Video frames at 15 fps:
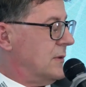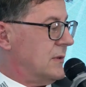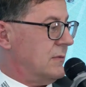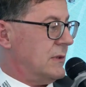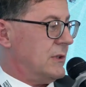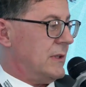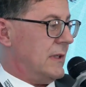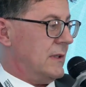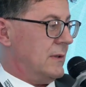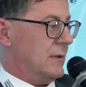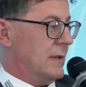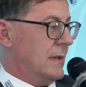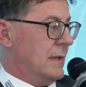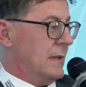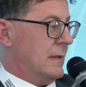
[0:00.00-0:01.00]
We
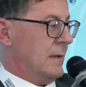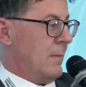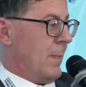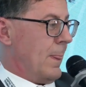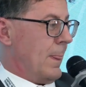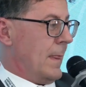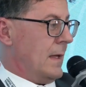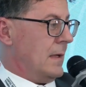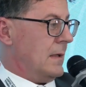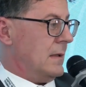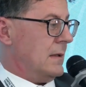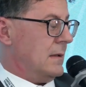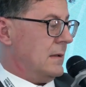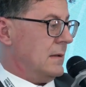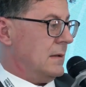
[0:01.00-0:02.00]
do just
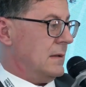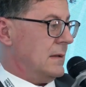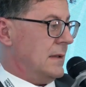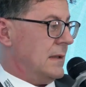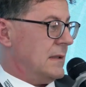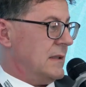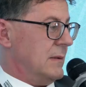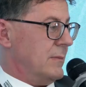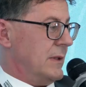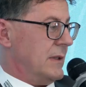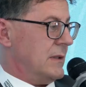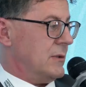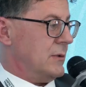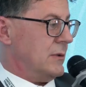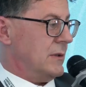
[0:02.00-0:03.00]

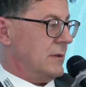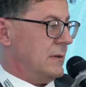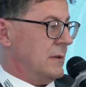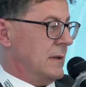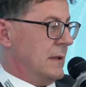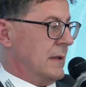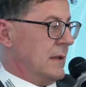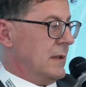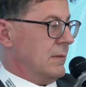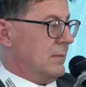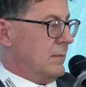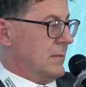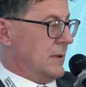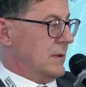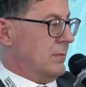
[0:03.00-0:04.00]
4
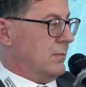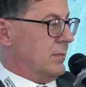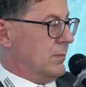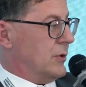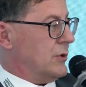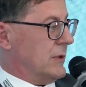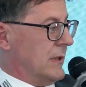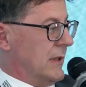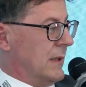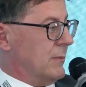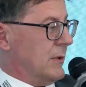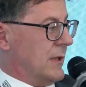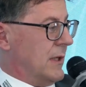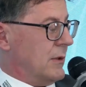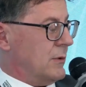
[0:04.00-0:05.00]
grams IV
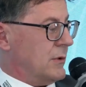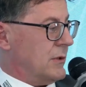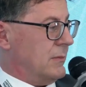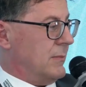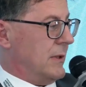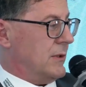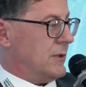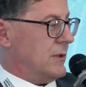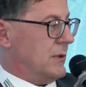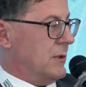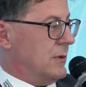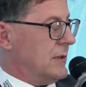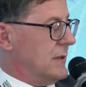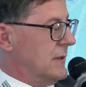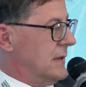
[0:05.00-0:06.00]
by
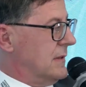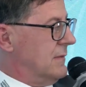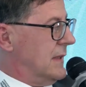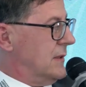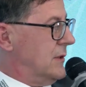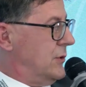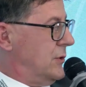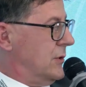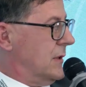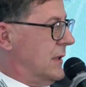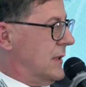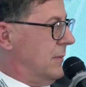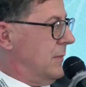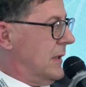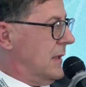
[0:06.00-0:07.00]
IV, so
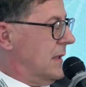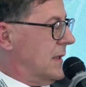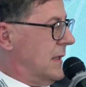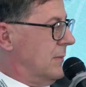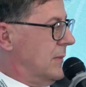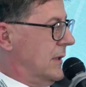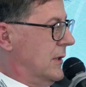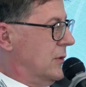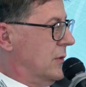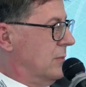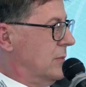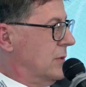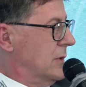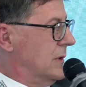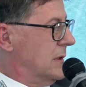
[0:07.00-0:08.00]
then the
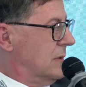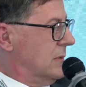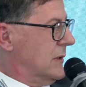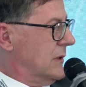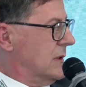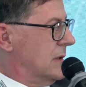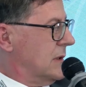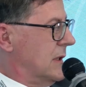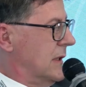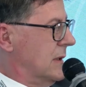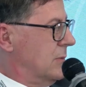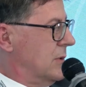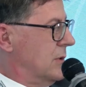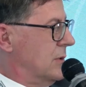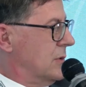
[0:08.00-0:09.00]
dexamethasone also
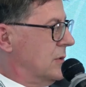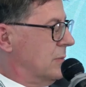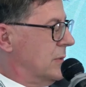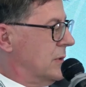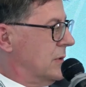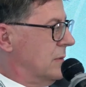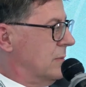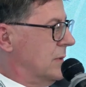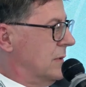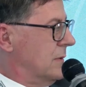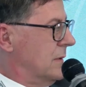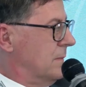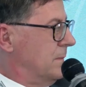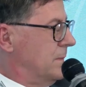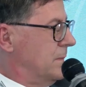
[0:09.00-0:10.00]
not more than
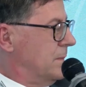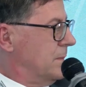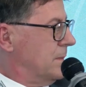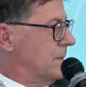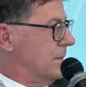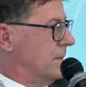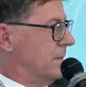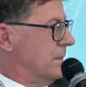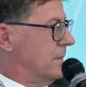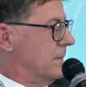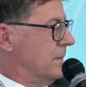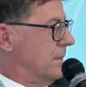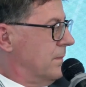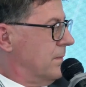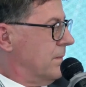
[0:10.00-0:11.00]
24
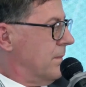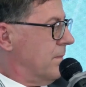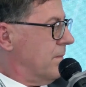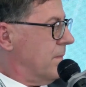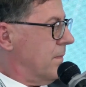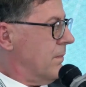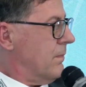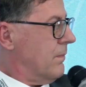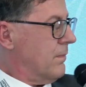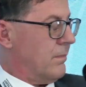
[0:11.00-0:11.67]
milligrams with